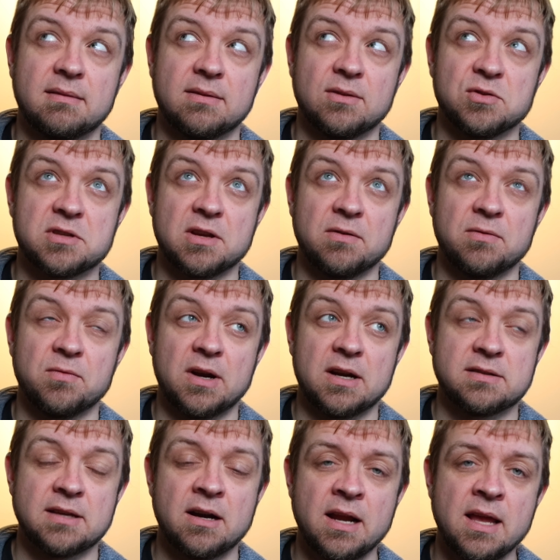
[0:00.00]
Thursday,
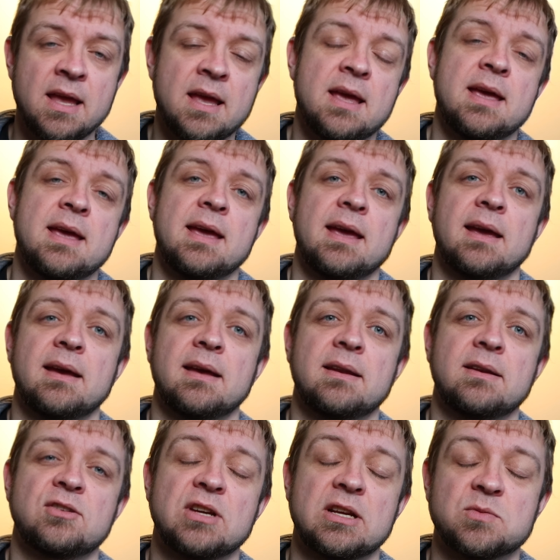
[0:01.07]
Friday, Saturday,
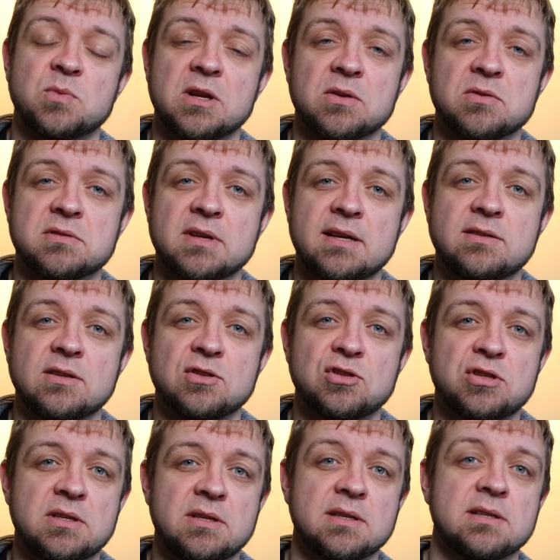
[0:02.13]
and she gets one of those nights, and
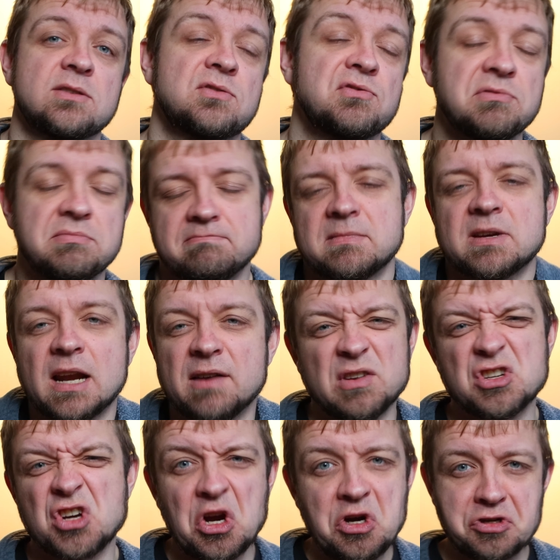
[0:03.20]
she is she's kind of
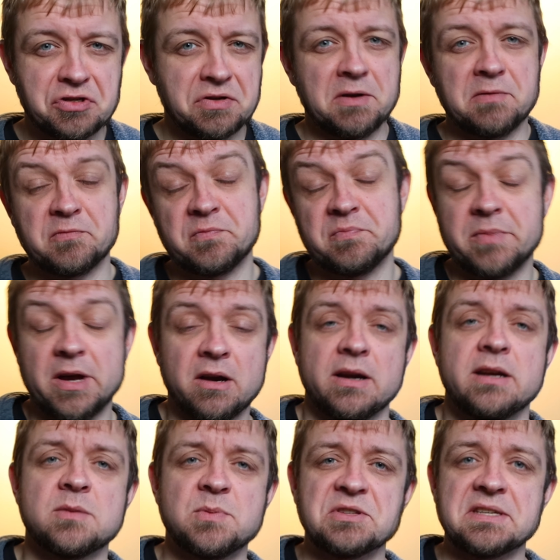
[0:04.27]
in charge of our
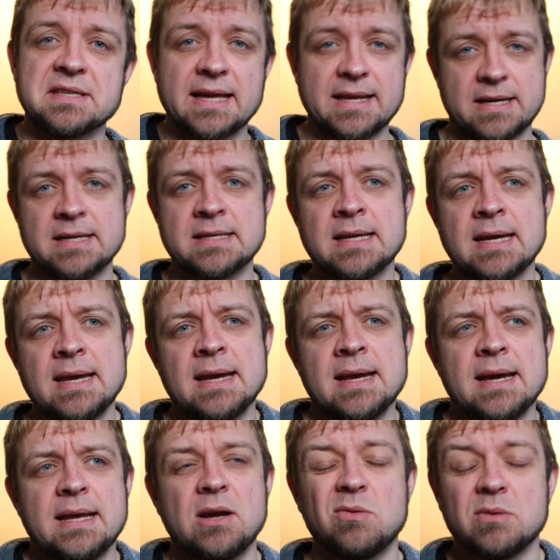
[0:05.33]
intimacy that night.
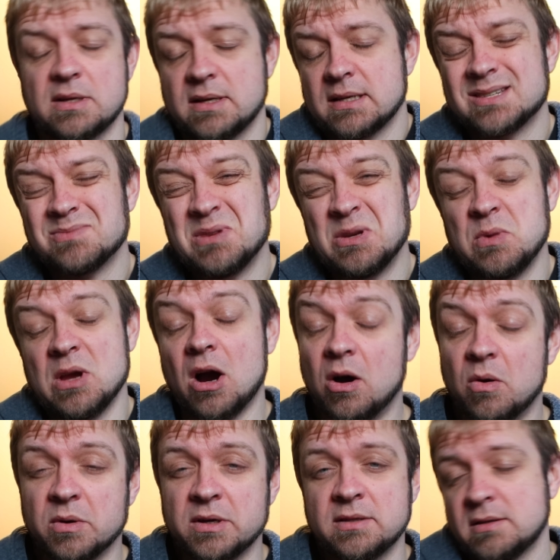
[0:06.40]
Now, that doesn't mean we
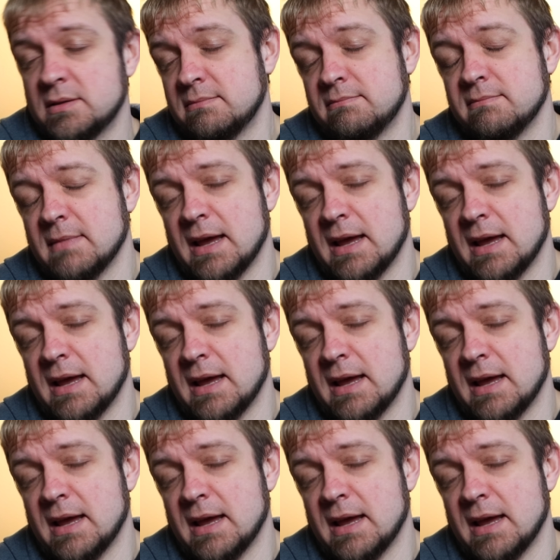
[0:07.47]
always